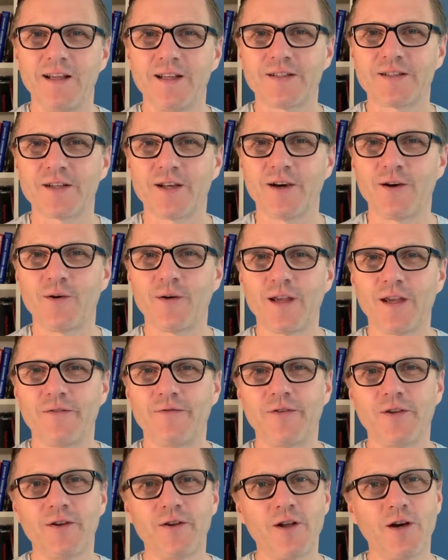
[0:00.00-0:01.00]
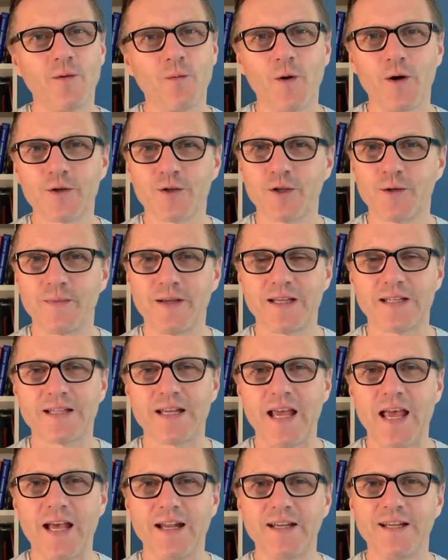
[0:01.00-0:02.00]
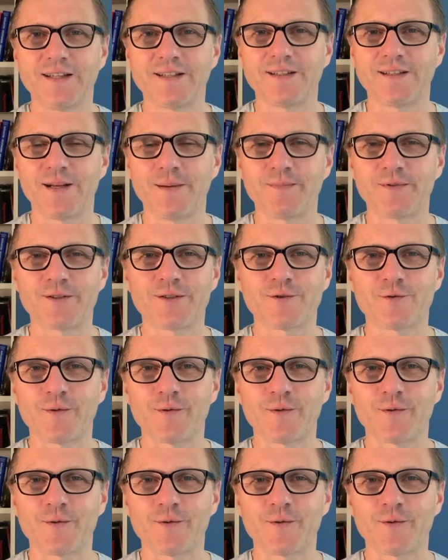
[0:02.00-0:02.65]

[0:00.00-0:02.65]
So if you don't want to miss any tips,